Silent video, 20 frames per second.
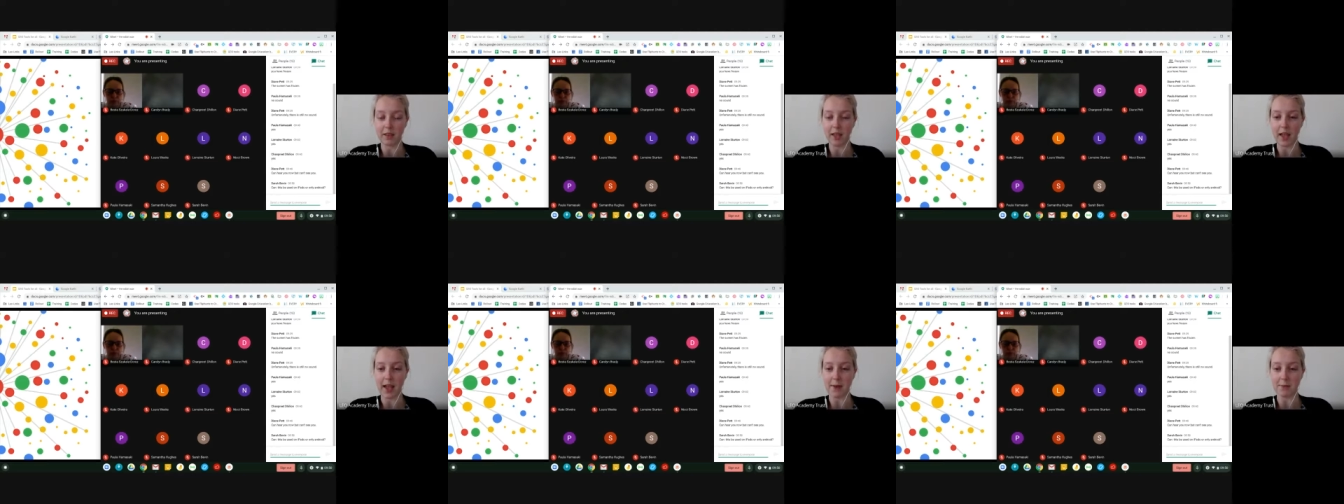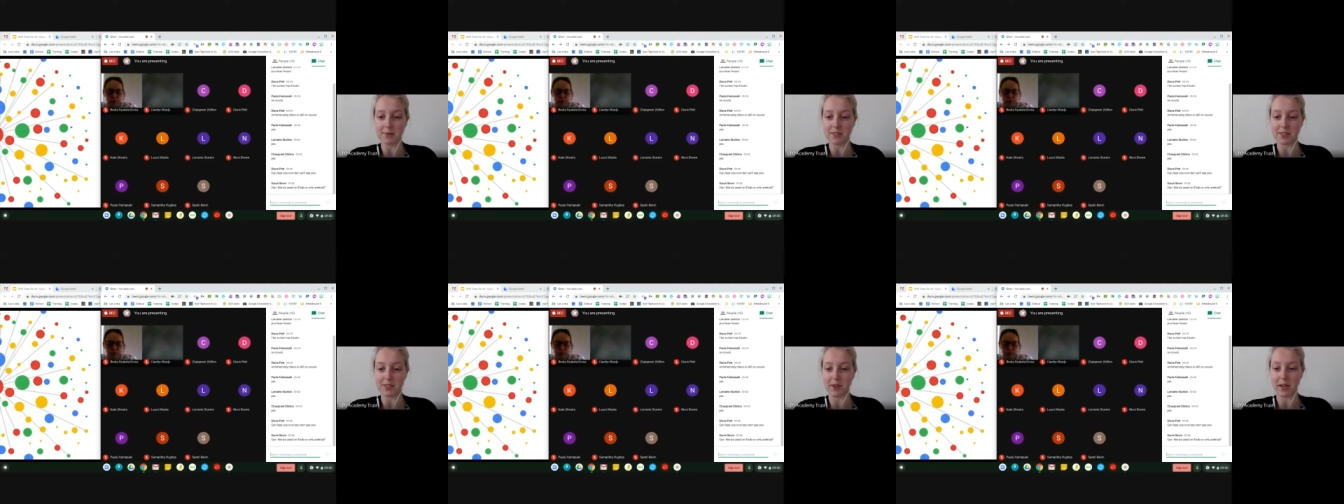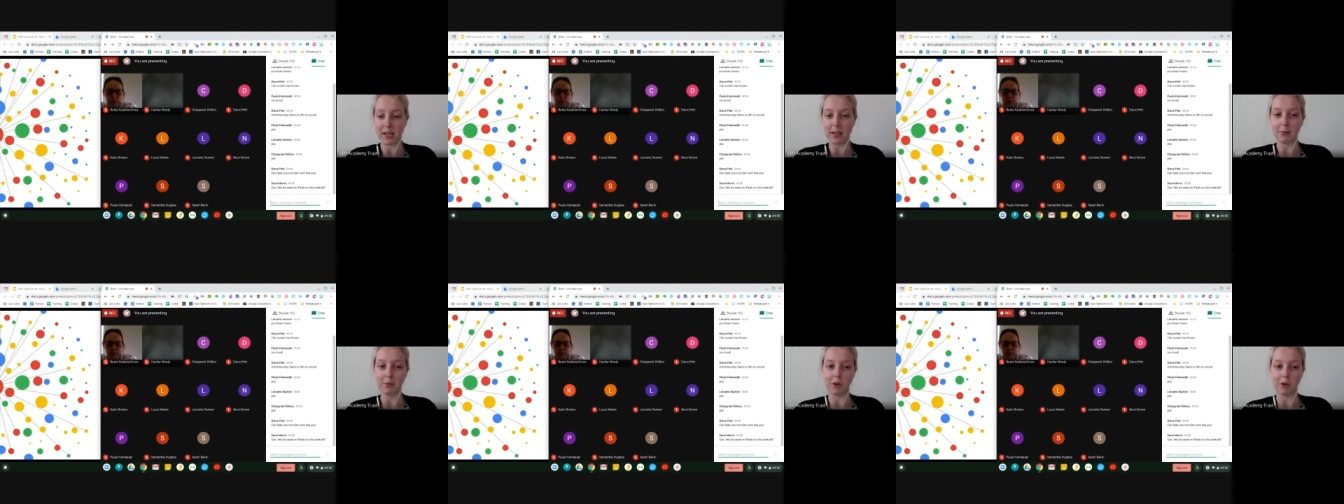apps
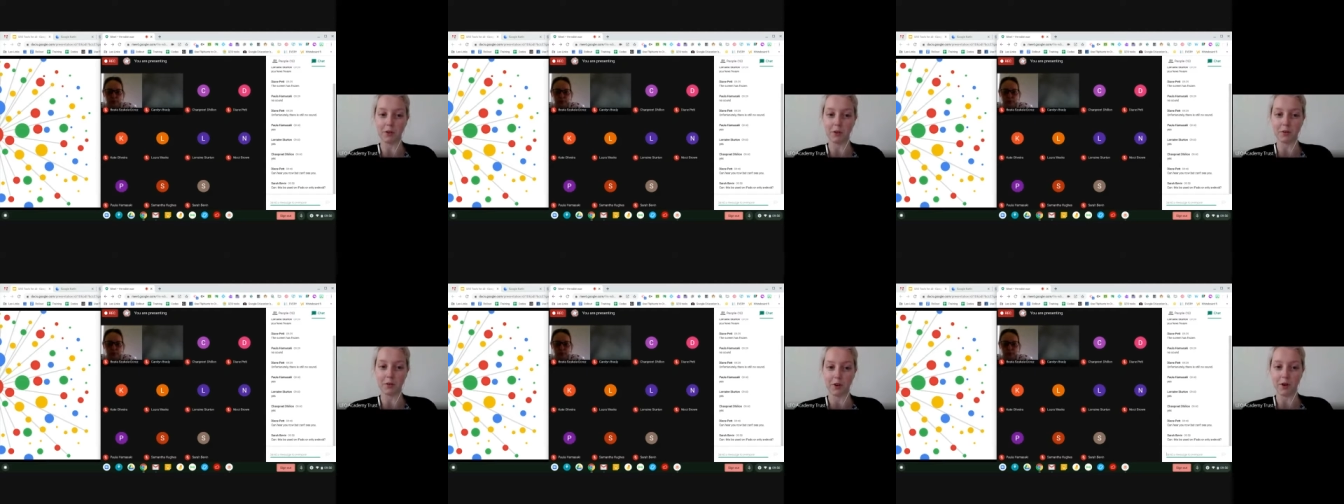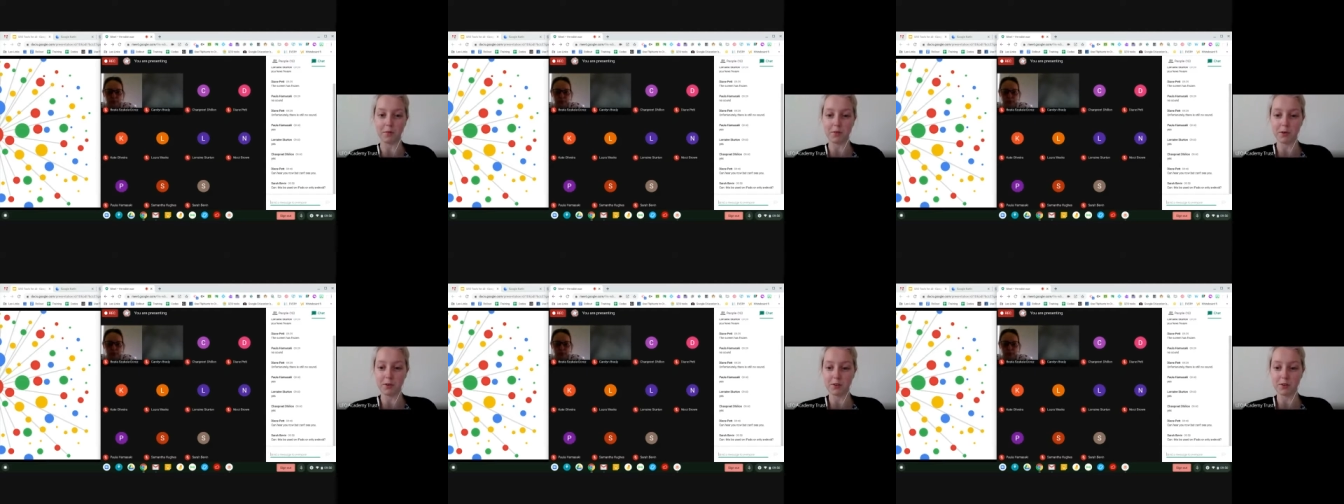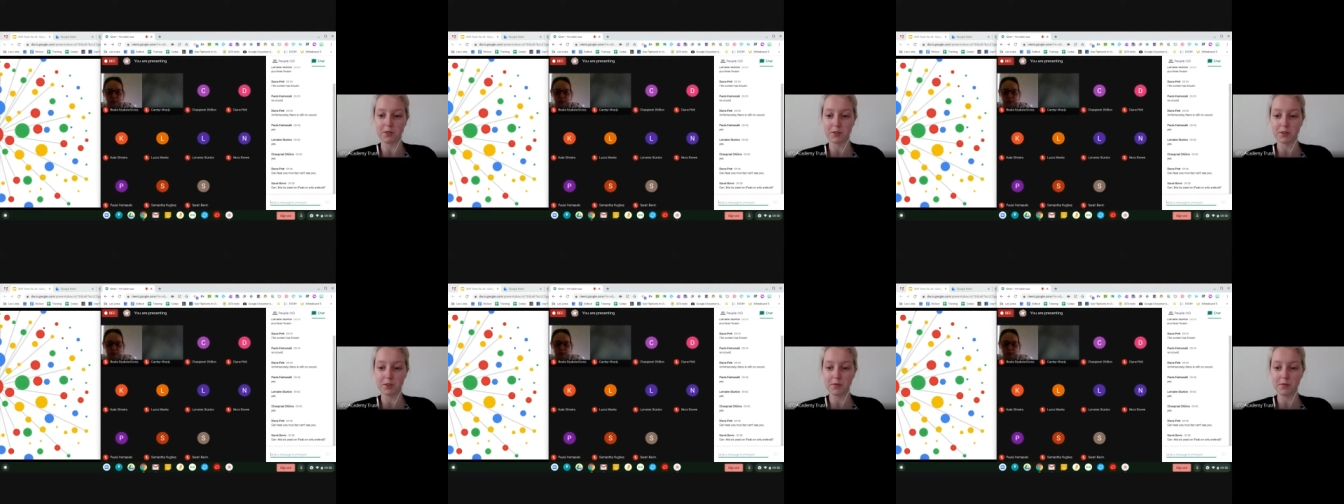available on
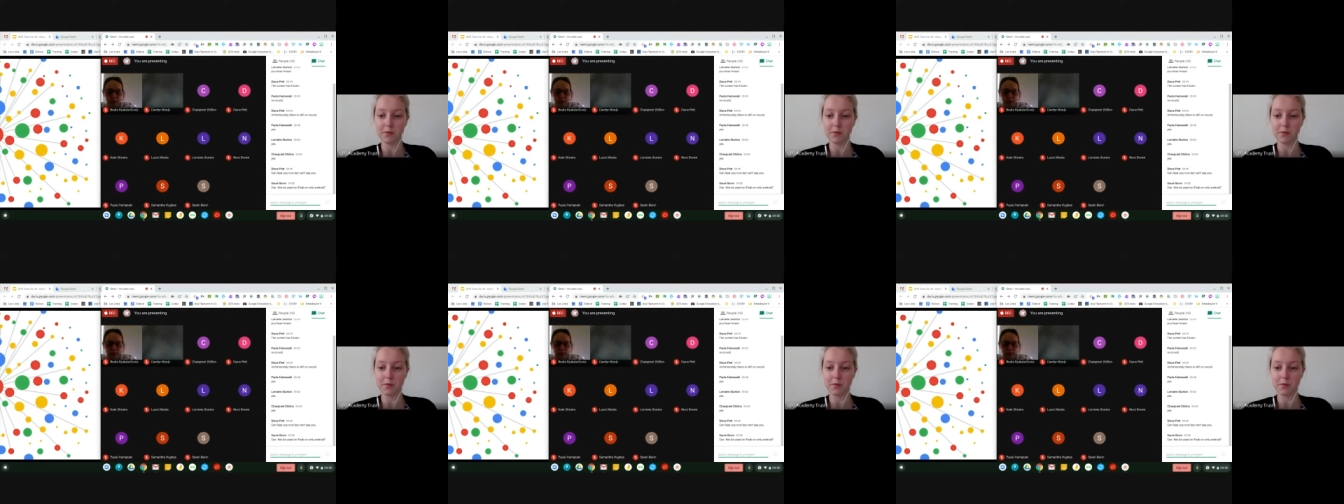Chromebooks.